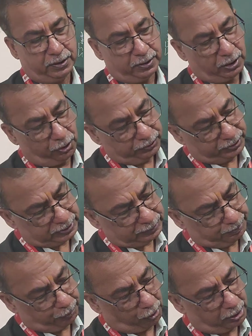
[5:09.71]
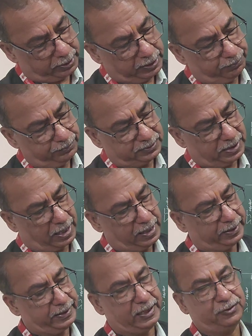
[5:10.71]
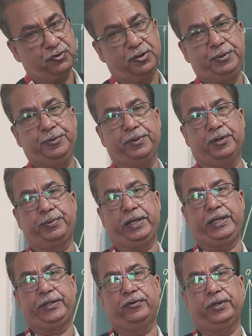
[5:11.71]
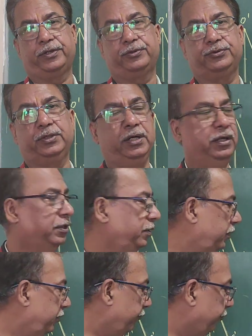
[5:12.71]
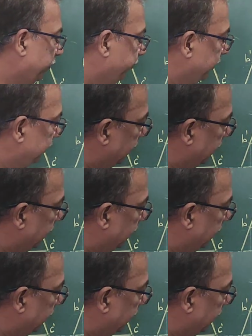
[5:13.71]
Now this bottom slant edge will be perpendicular to the VP,